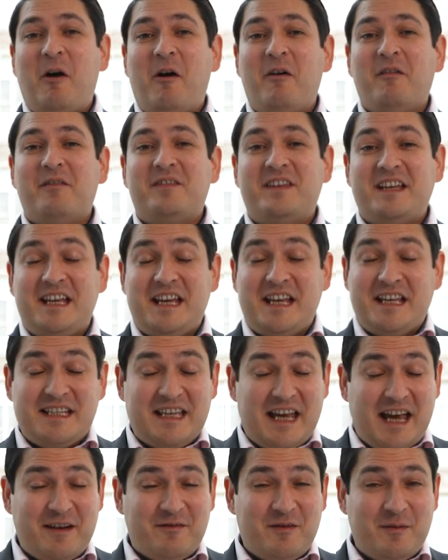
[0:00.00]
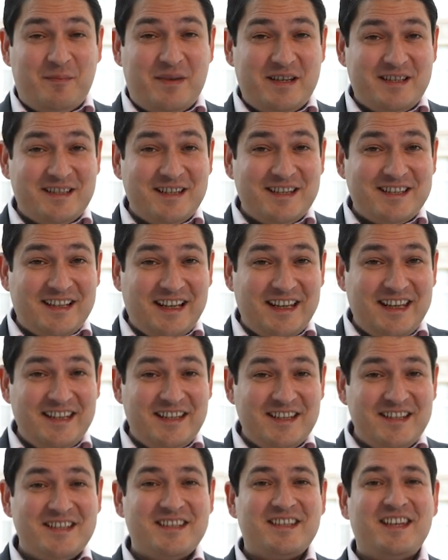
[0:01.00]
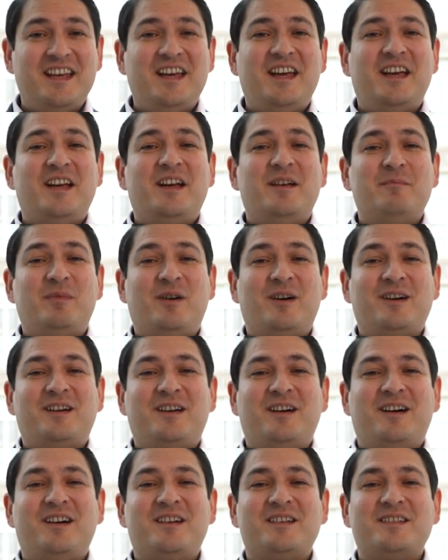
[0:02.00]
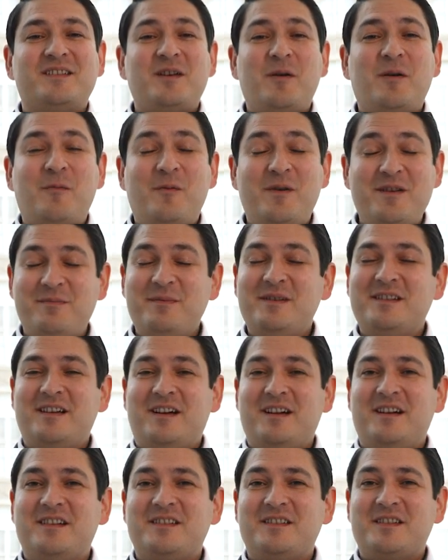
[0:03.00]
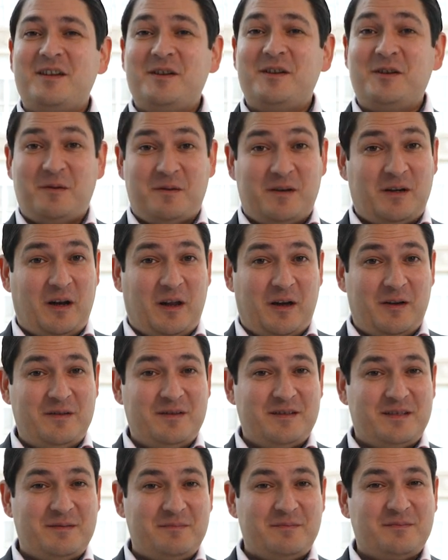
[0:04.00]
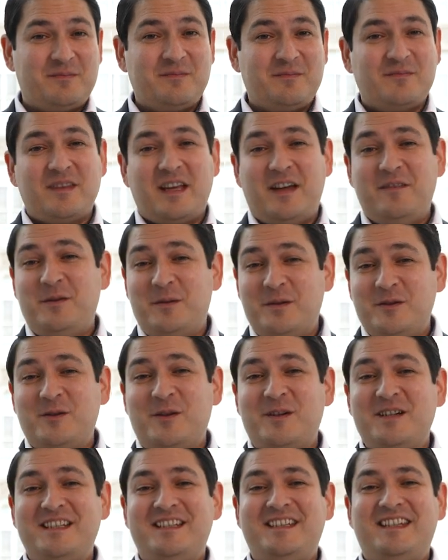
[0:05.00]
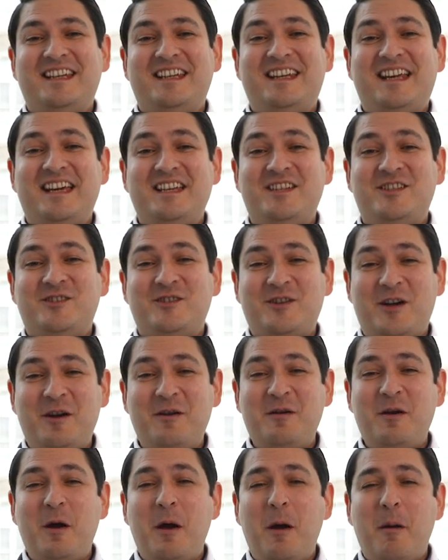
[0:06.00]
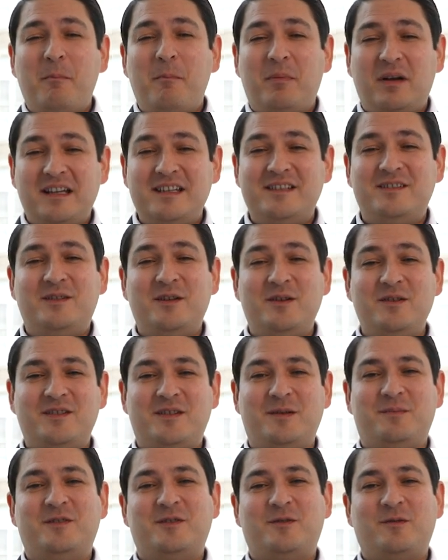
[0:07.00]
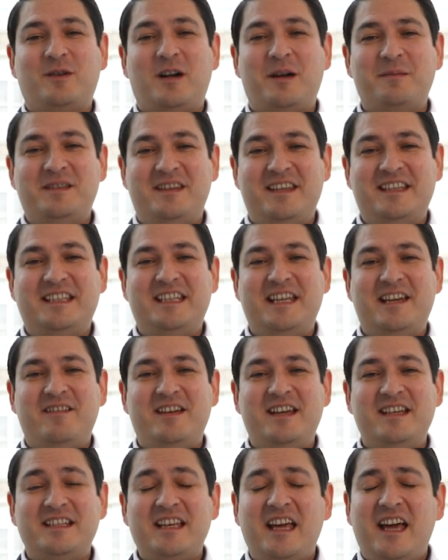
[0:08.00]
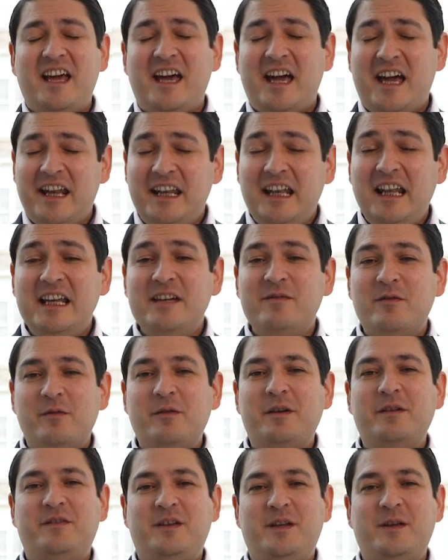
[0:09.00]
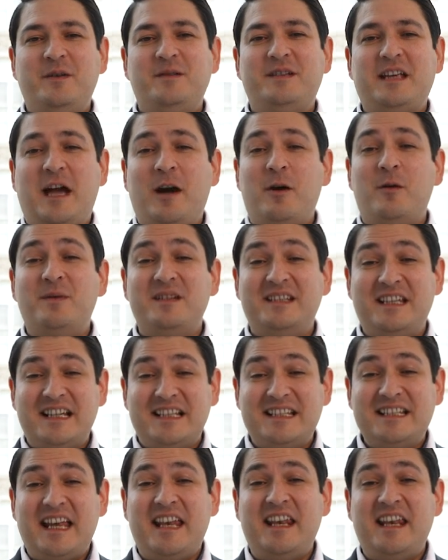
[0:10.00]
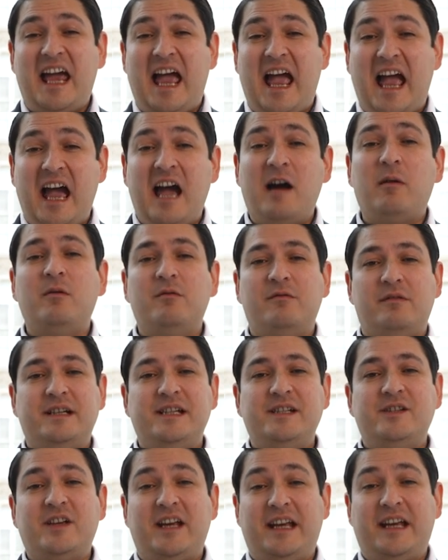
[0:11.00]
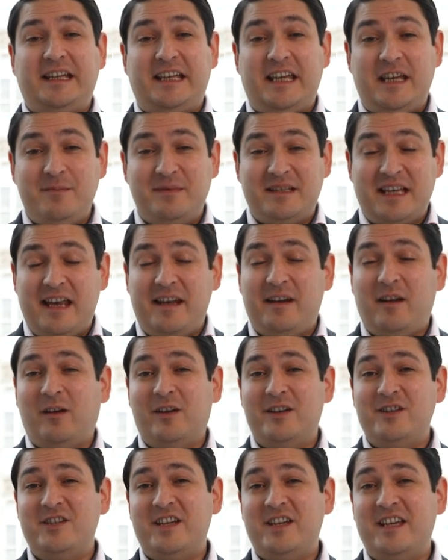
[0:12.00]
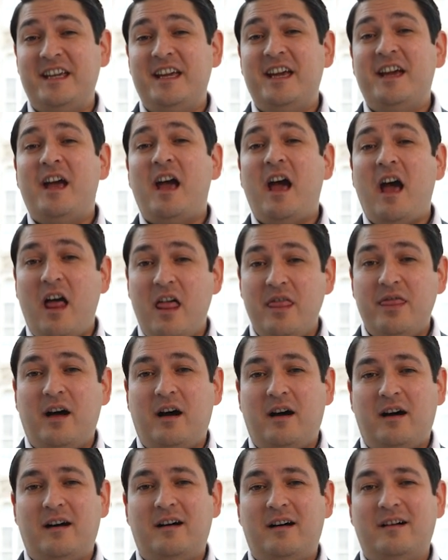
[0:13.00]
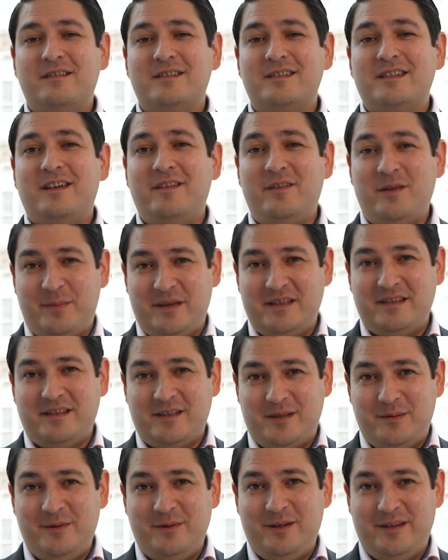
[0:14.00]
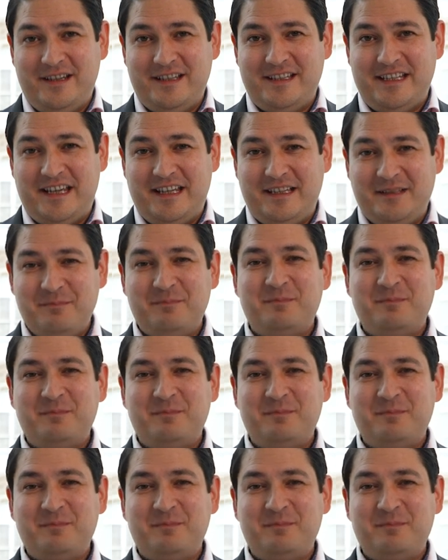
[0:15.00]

of the Tech for Business Leaders podcast with Mazars to a close. If you enjoyed today's show, please do subscribe to the series and leave a review to help us extend our reach and keep technology at the heart of the business community.